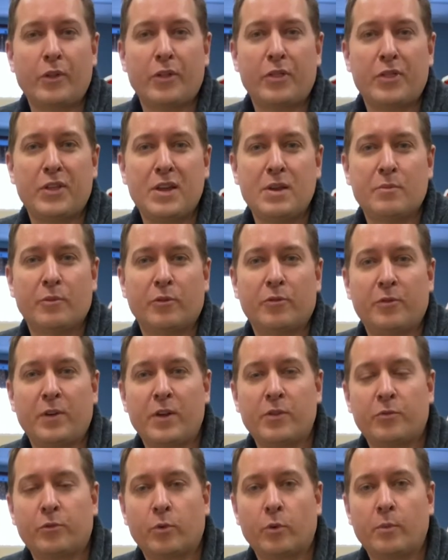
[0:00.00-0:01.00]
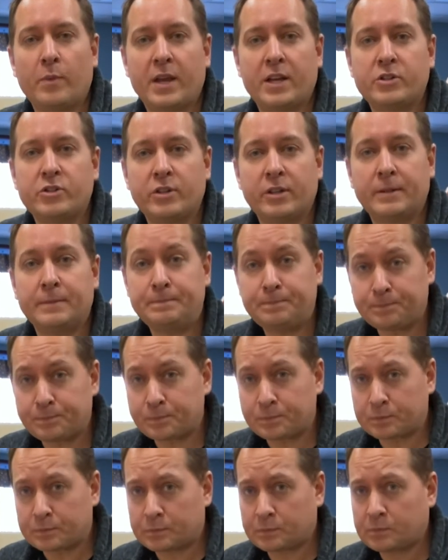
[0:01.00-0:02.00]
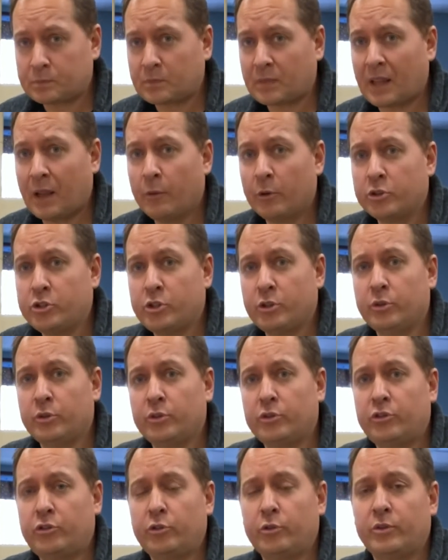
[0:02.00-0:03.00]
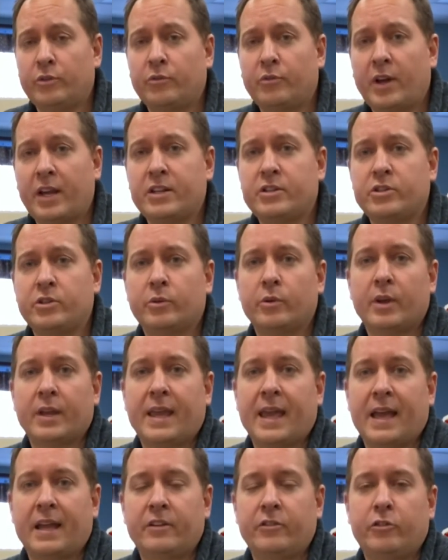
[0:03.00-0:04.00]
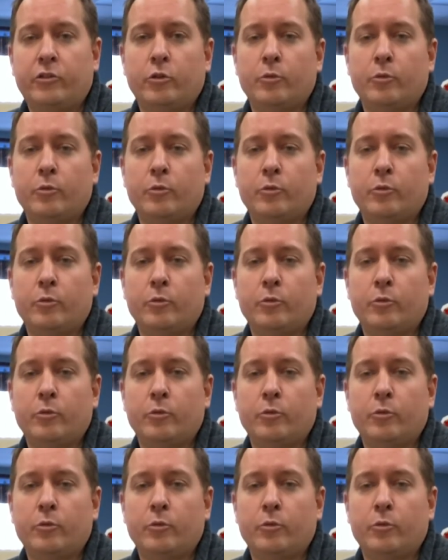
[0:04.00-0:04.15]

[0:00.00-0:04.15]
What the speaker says: theme of faith formation, I want you to invite you again to